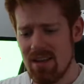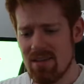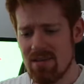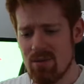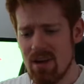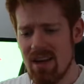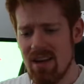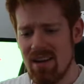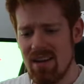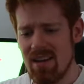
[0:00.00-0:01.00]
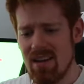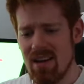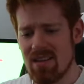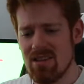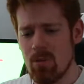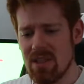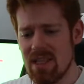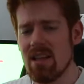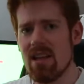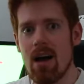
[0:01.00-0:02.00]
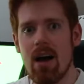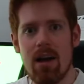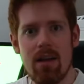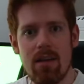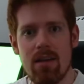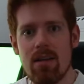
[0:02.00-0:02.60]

It's great. It's not particularly hard,